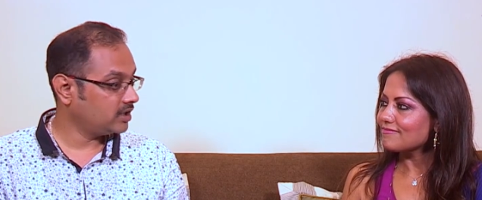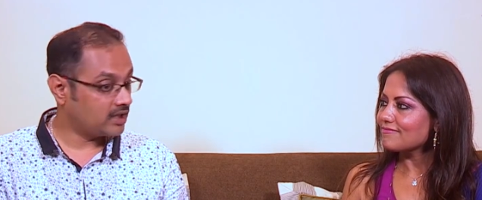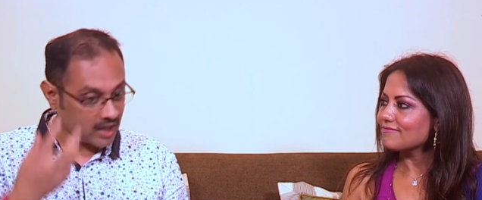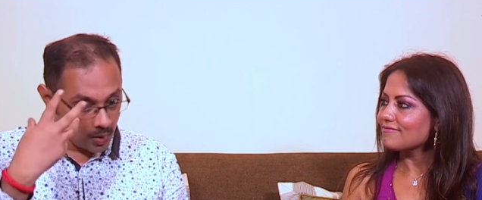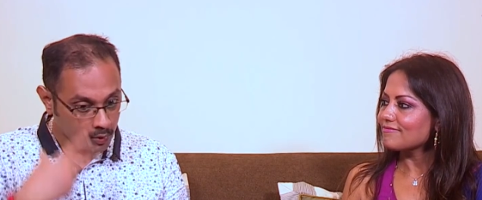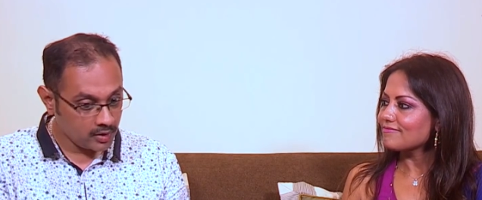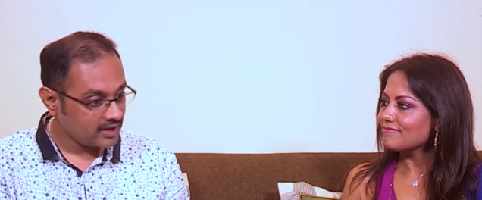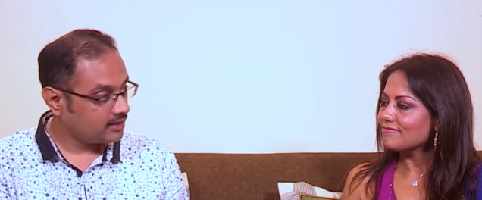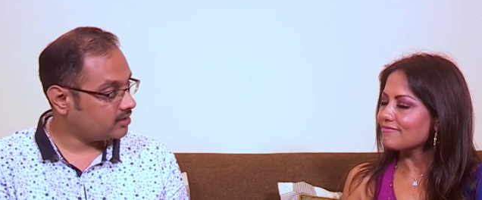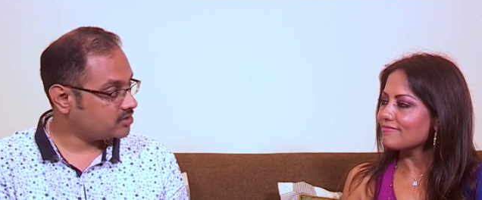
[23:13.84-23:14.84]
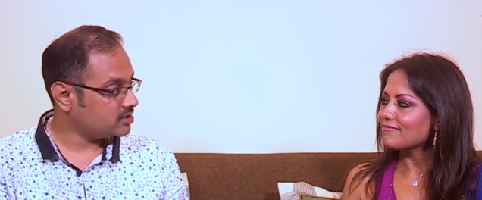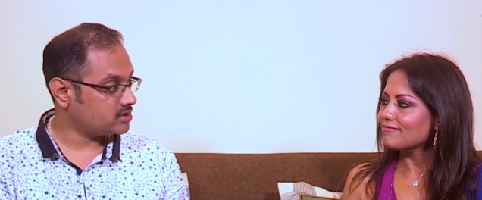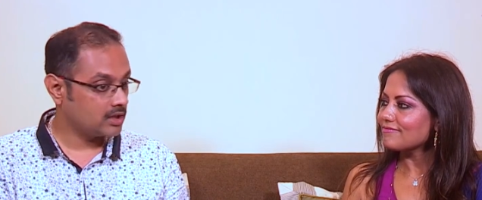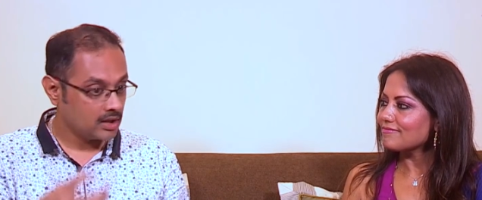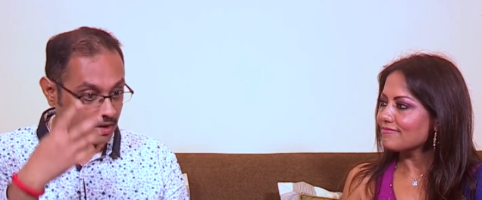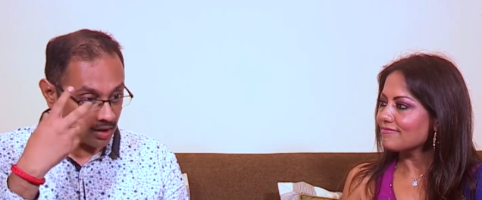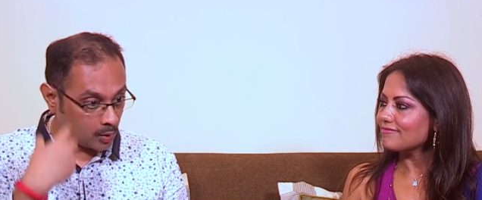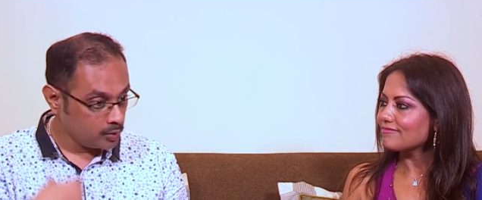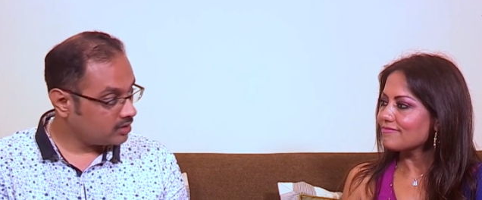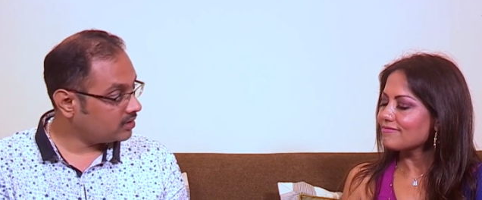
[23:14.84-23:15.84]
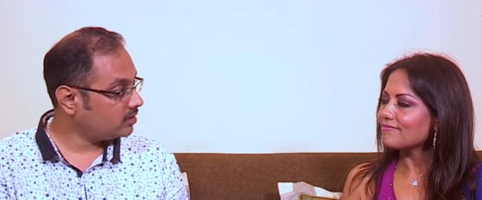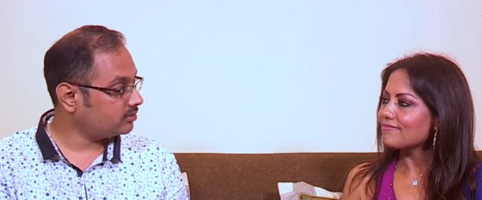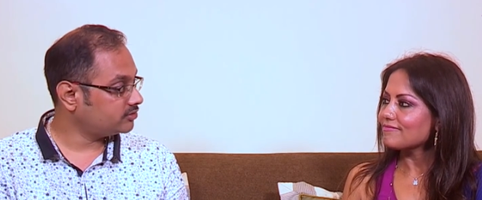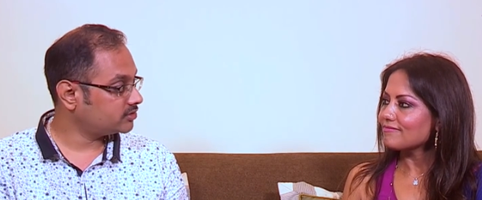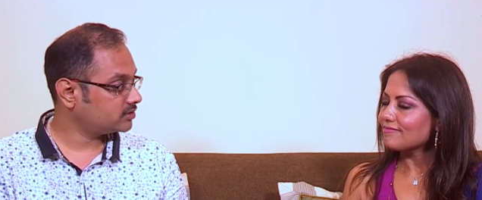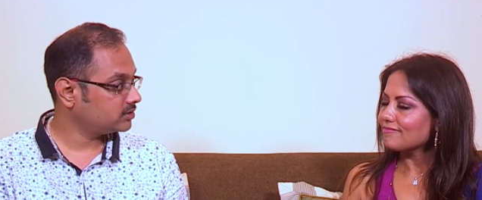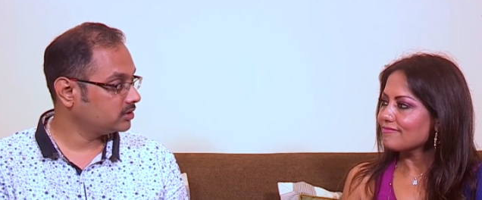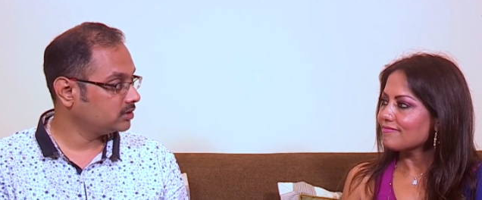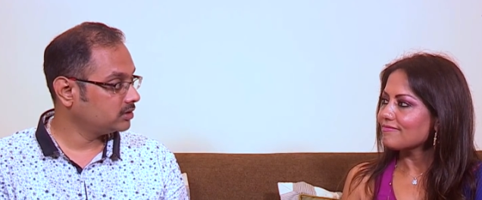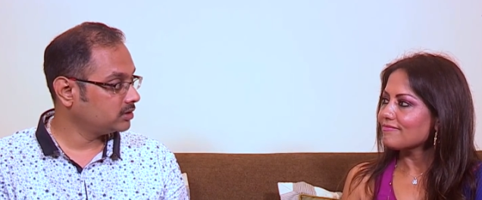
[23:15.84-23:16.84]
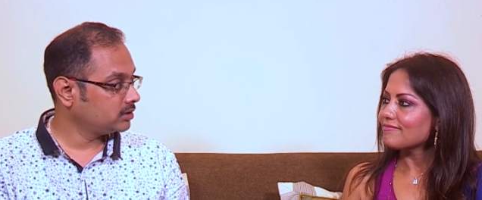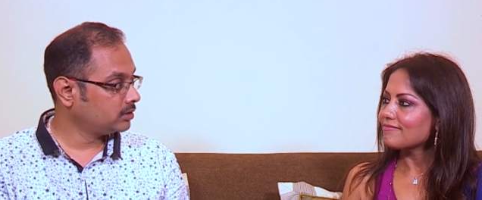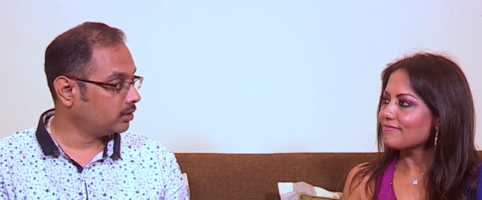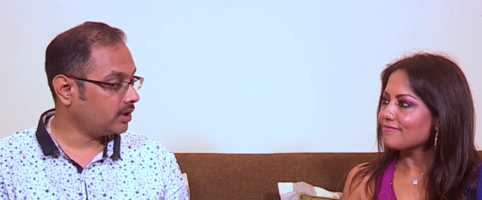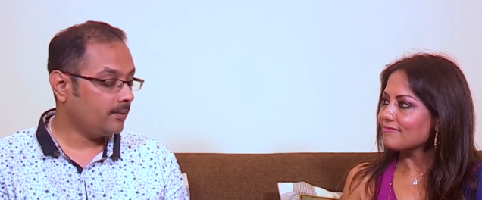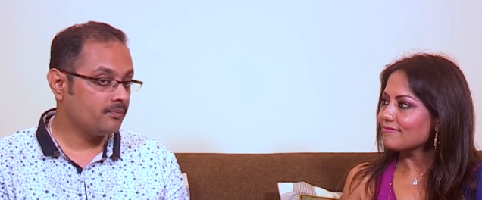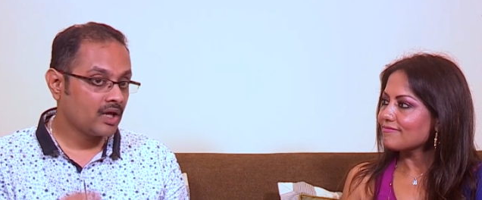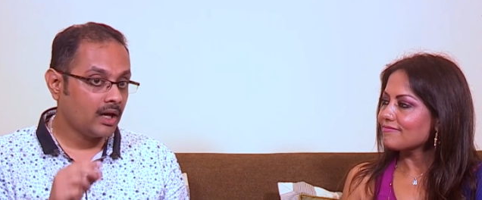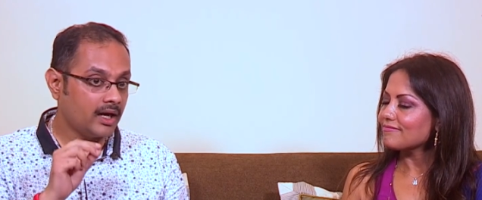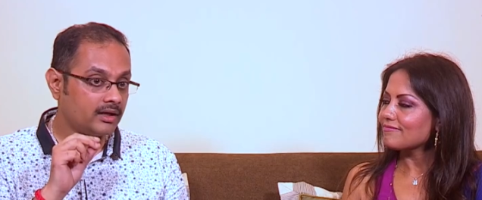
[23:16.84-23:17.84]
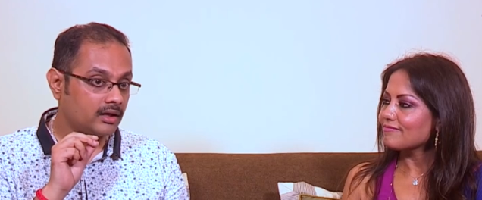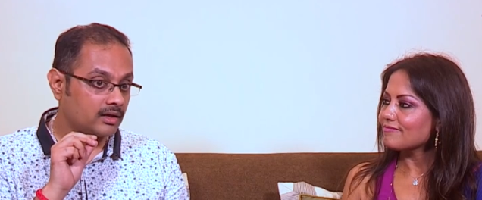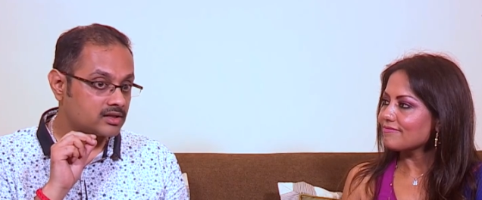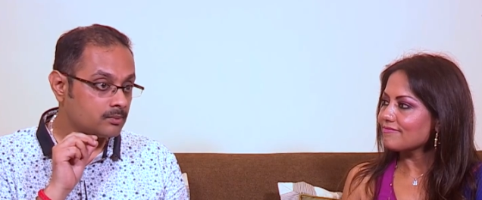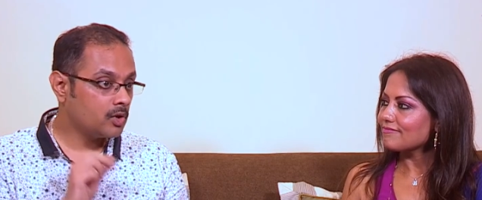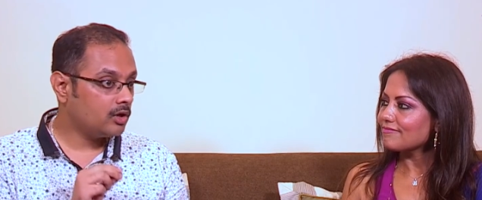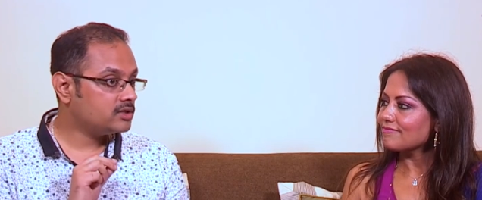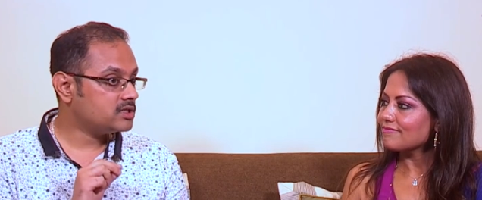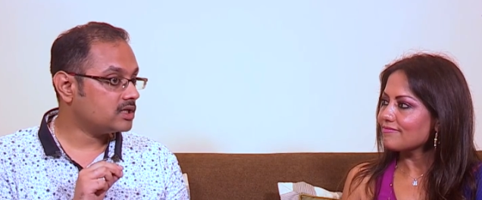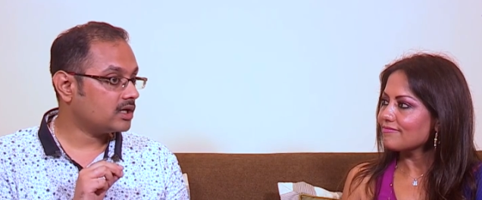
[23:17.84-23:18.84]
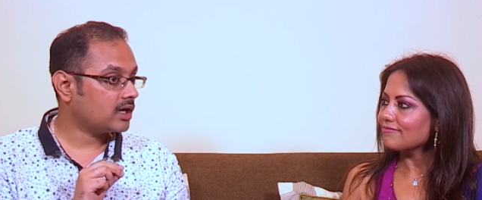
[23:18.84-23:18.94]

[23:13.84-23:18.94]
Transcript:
Speaker 1: ground your energies, ground your nerves, okay? And symbology